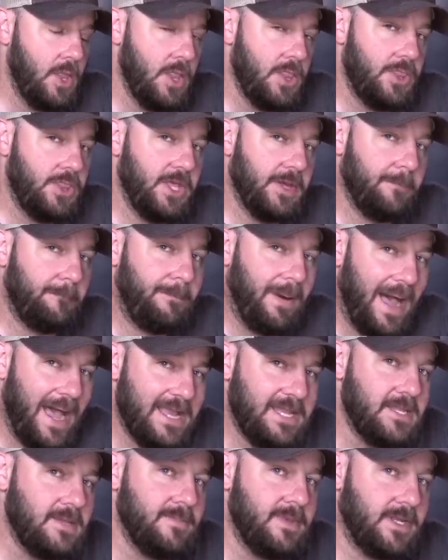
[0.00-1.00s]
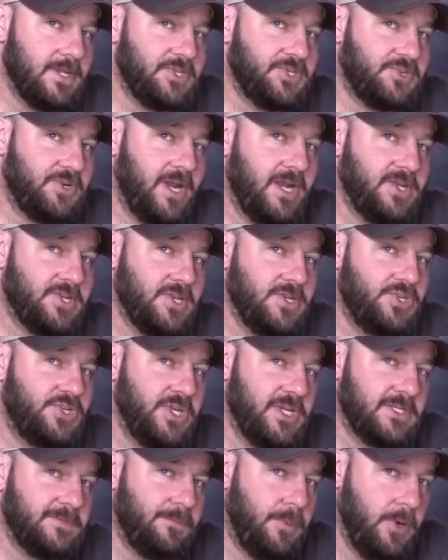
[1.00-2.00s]
The Biden administration
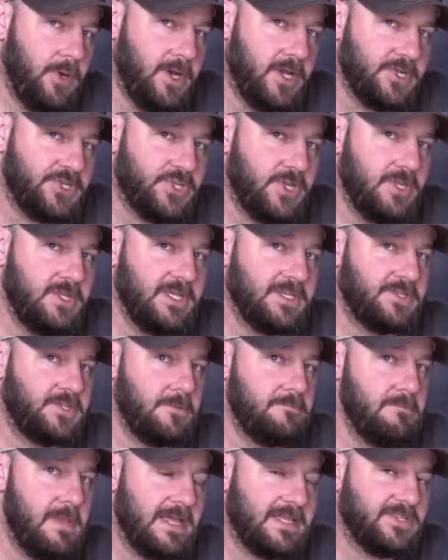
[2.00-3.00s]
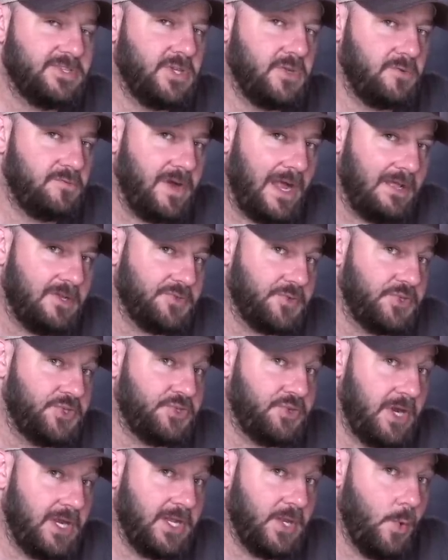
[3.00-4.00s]
just pushed this domestic violence
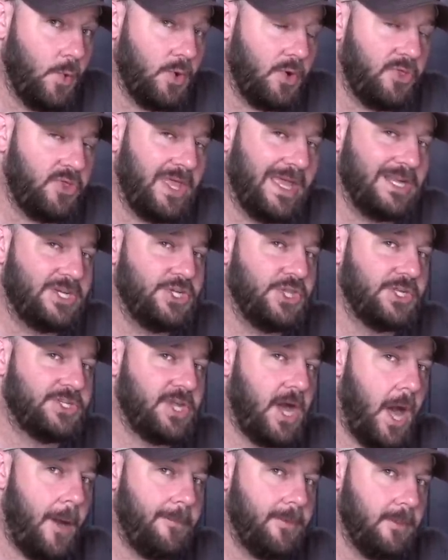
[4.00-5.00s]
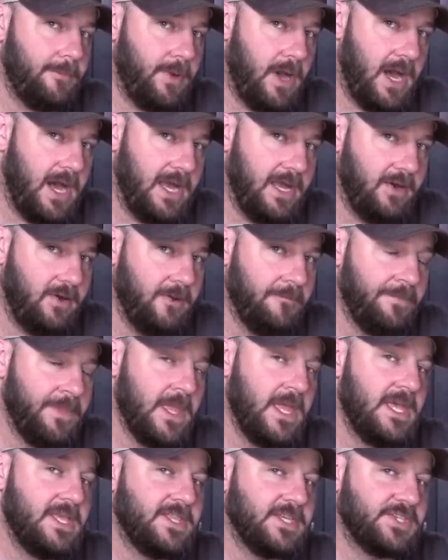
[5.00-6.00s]
restraining order thing to the top of the pile.
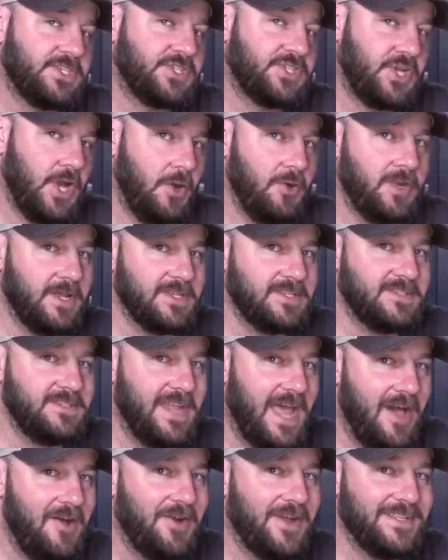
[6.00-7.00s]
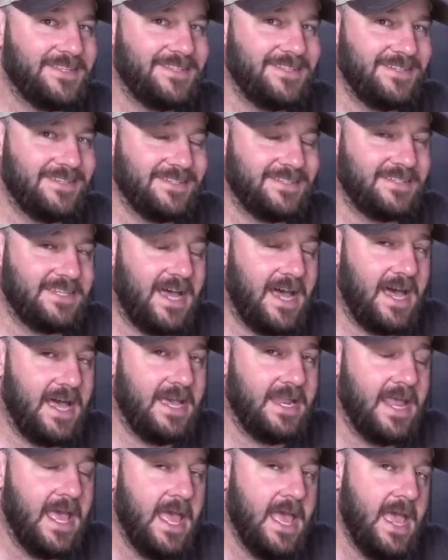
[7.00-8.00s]
The SCOTUS now gets to
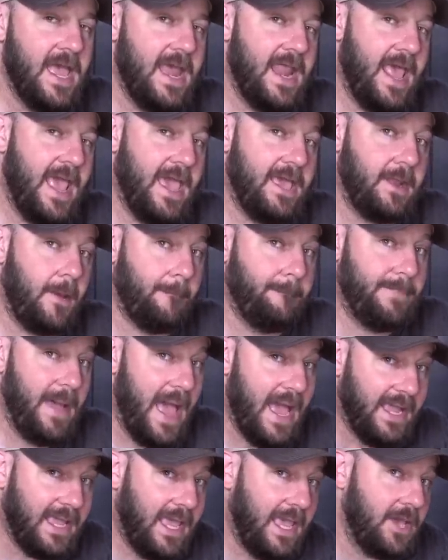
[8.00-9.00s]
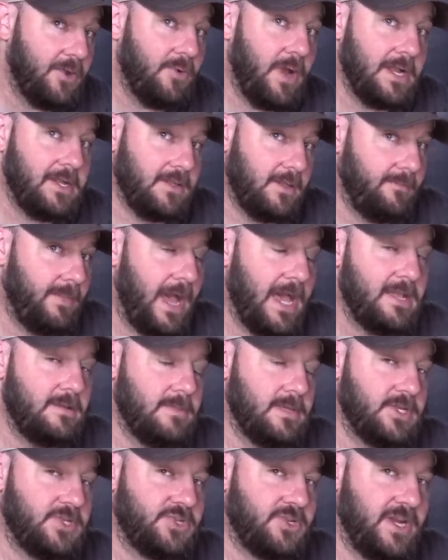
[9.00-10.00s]
decide and hand a backhand right to the Biden
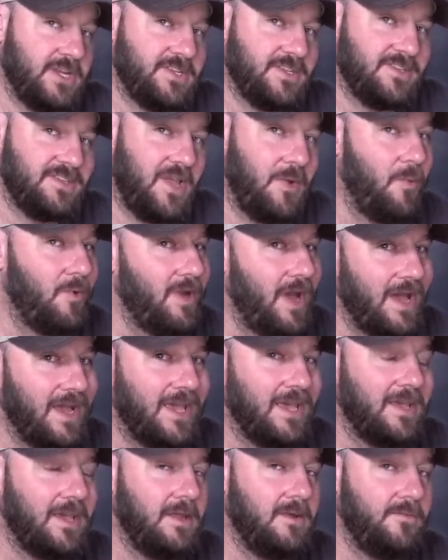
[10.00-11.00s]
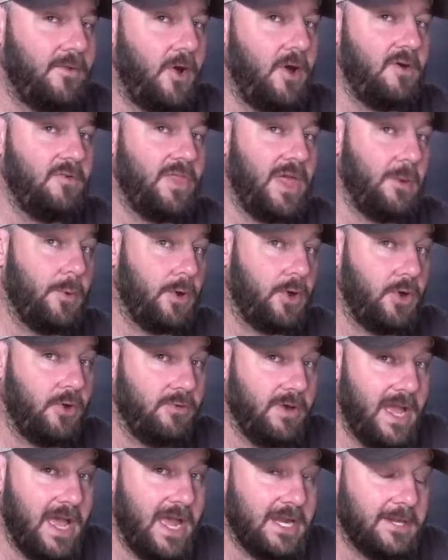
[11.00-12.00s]
administration and say, we're not getting involved, they were
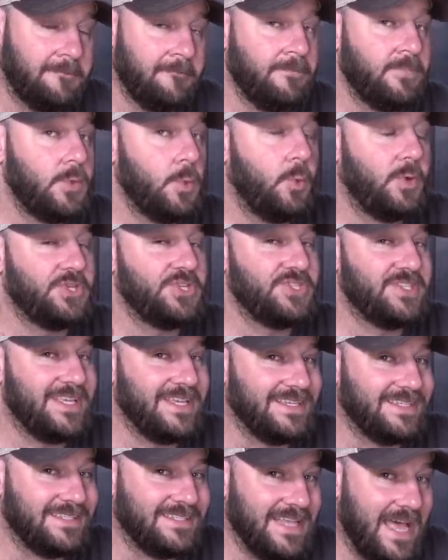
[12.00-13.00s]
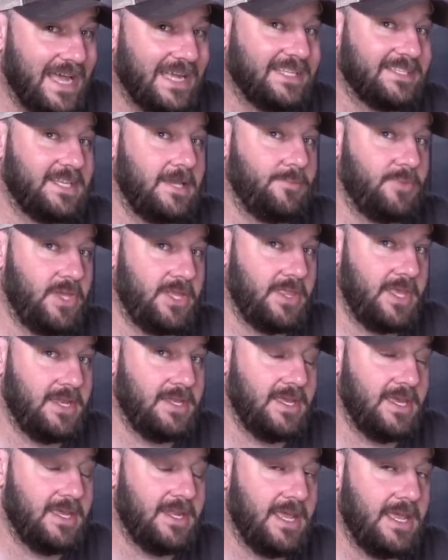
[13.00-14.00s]
correct, which is the exact same thing they
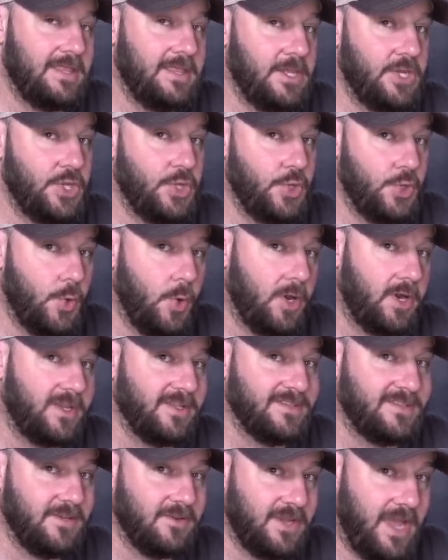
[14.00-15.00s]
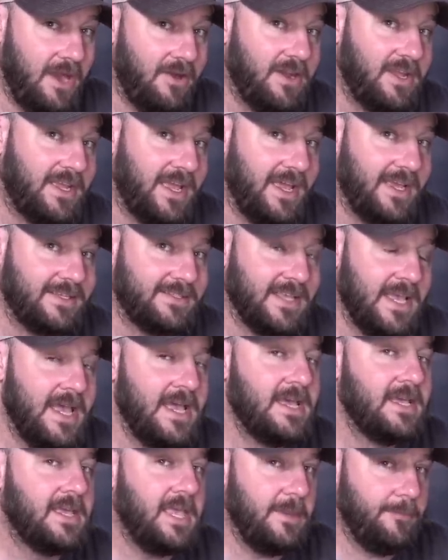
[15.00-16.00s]
did in the New York concealed carry case,
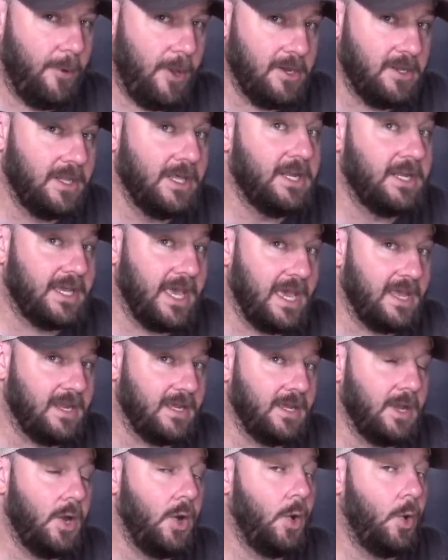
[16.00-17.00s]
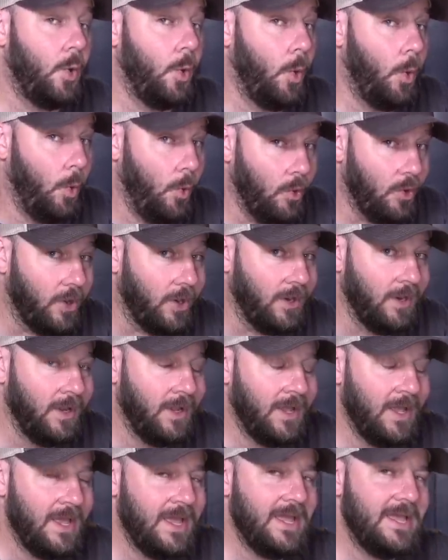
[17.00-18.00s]
keep on litigating, or
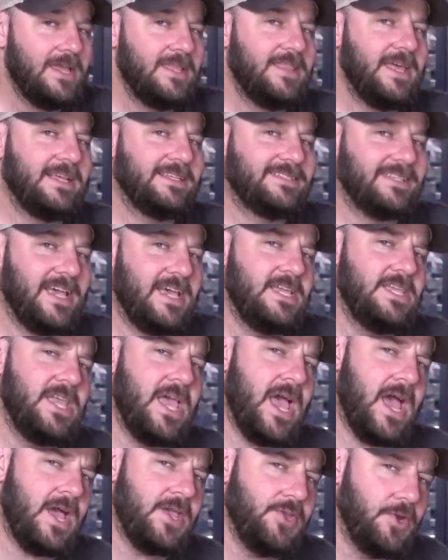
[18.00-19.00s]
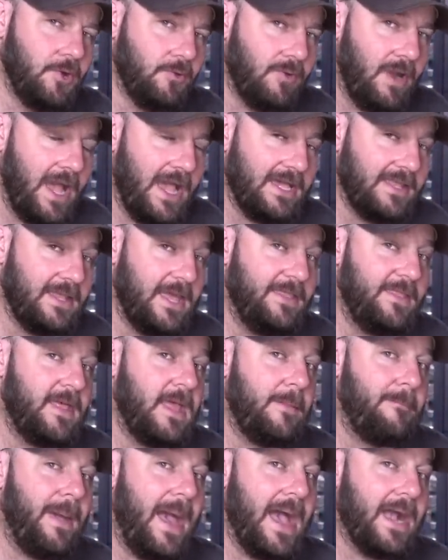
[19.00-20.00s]
they say, yeah, you're right, and
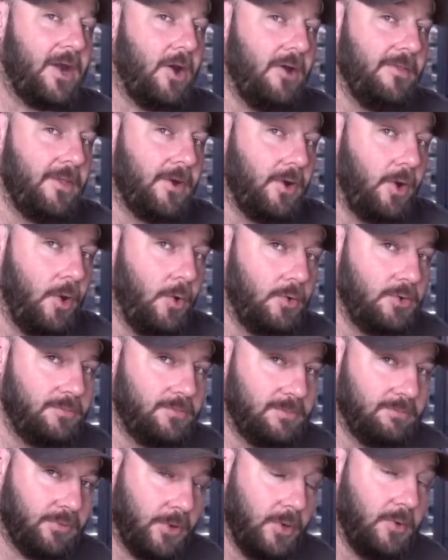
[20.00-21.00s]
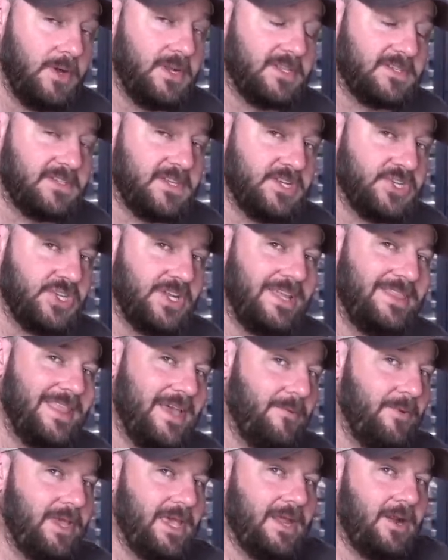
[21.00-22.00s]
they back on their own Bruen decision, and
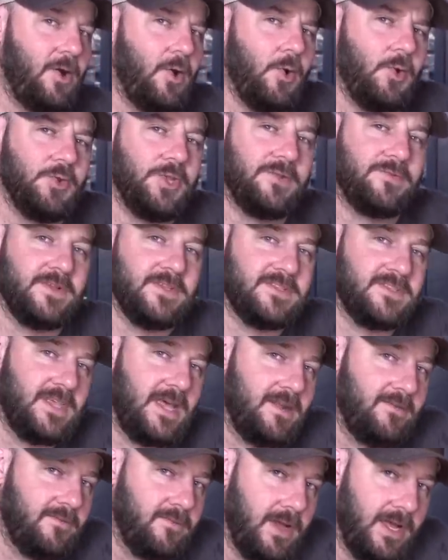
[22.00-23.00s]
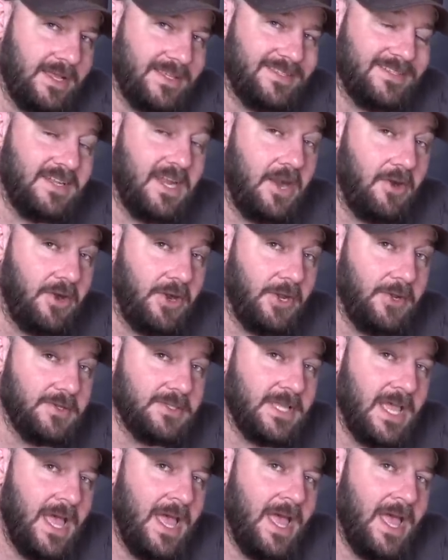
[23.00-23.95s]
then we get a whole different set of scenarios.